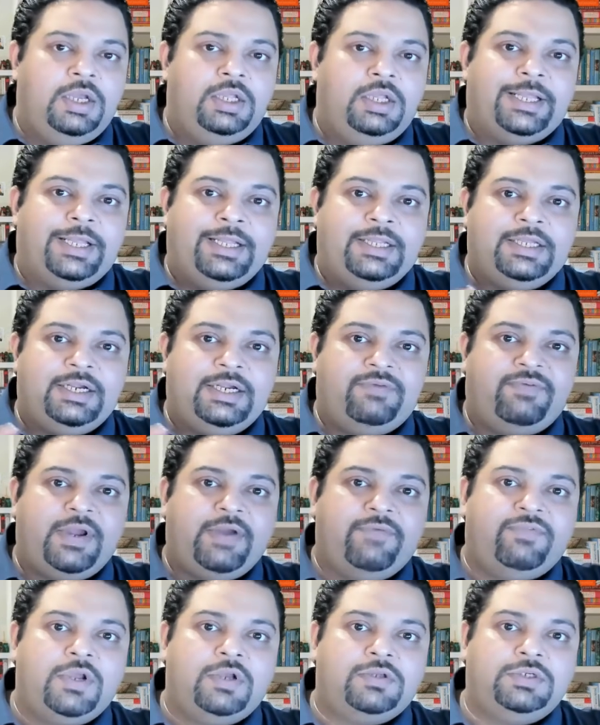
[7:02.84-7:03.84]
Then that
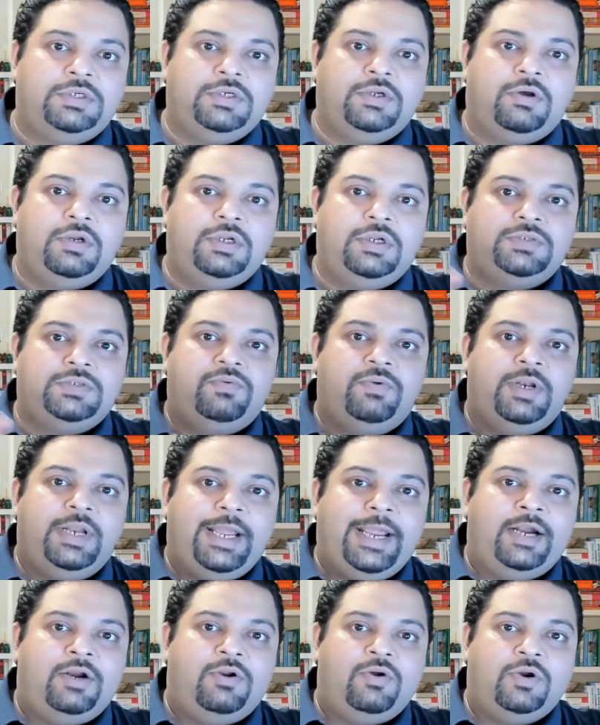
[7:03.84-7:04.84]
$5,000 will
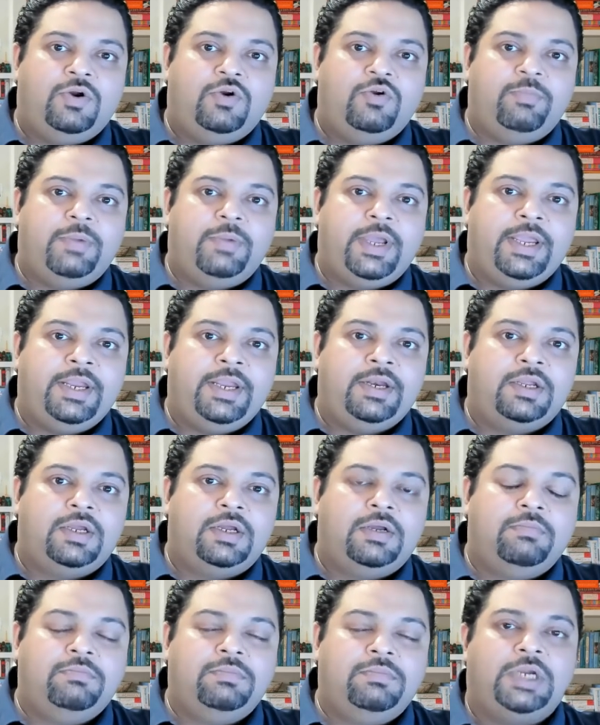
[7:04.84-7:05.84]
add on to my
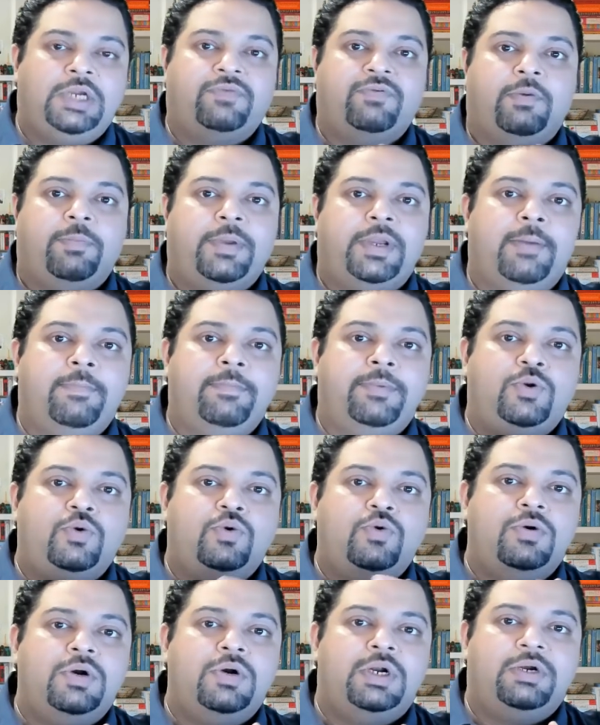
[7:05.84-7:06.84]
income. It will become
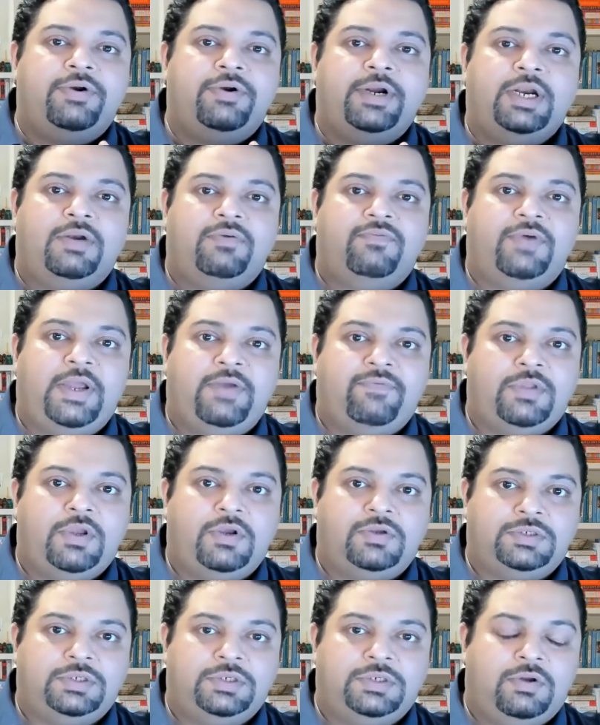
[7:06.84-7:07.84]

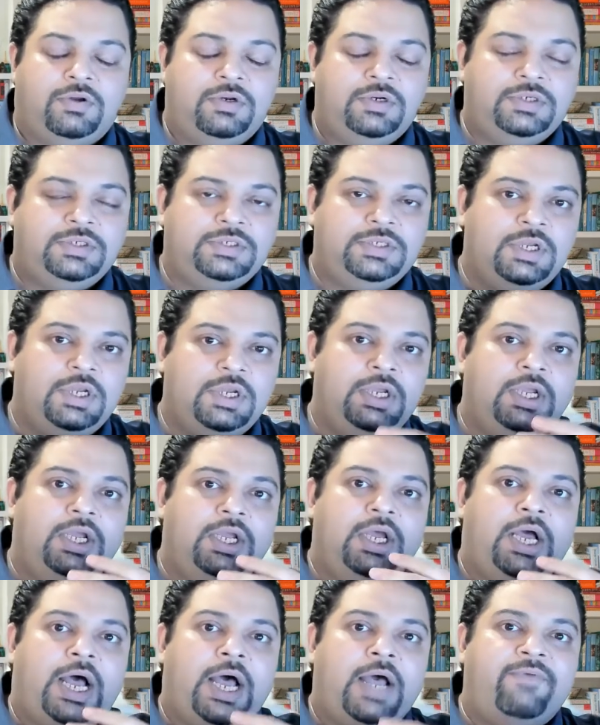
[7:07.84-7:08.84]
$205,000.
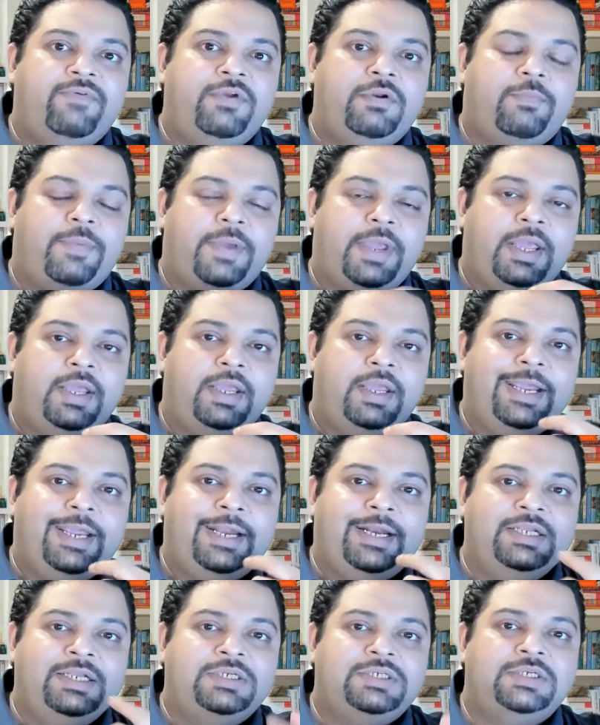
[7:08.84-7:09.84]
I will pay
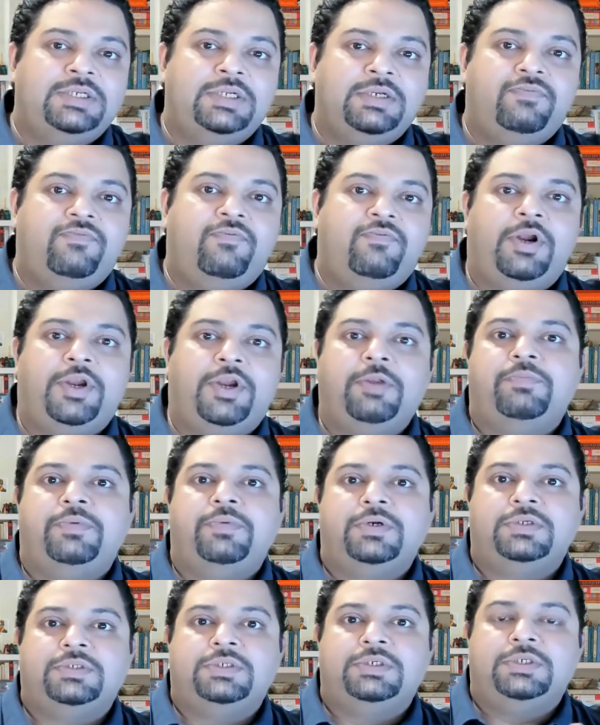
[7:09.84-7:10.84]
additional
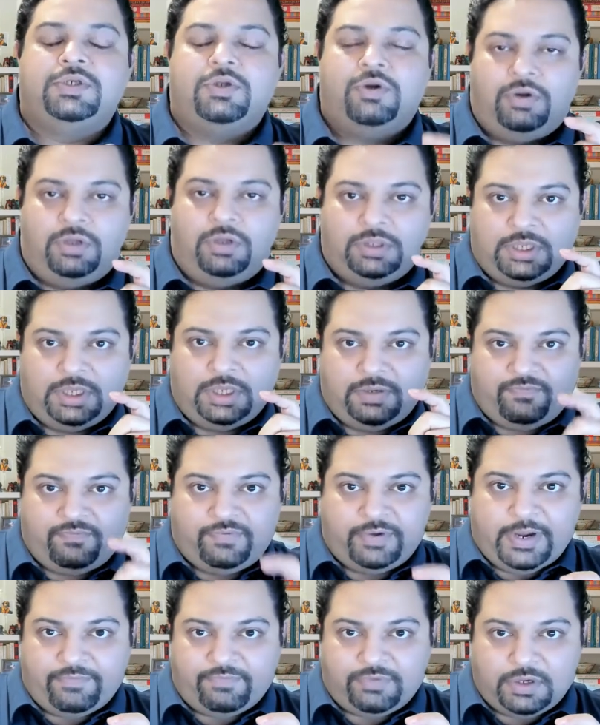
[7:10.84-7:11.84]
40% on the
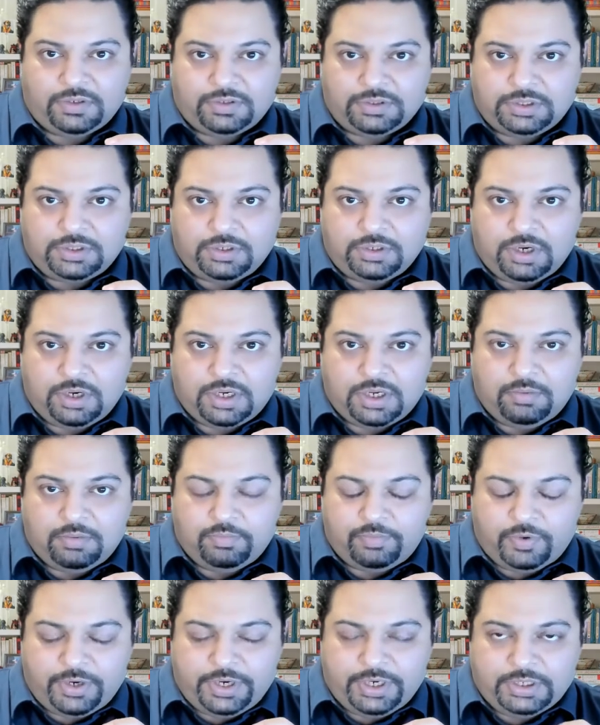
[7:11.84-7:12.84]
$5,000
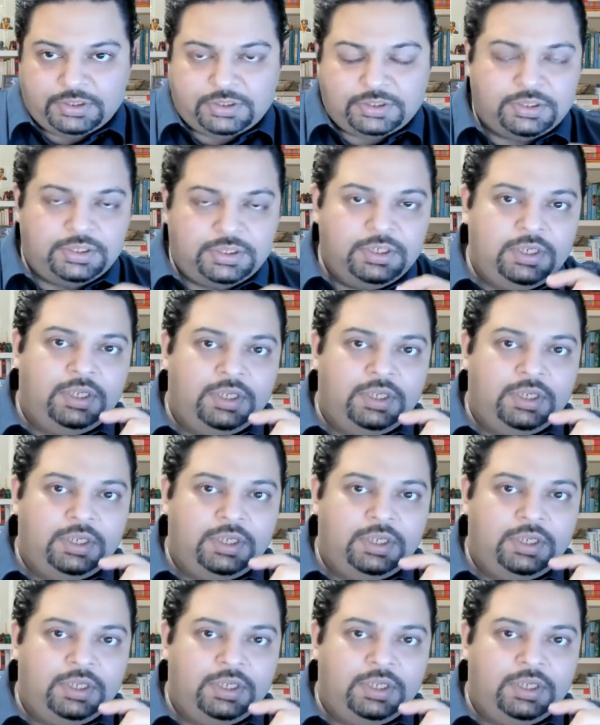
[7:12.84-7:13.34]
component.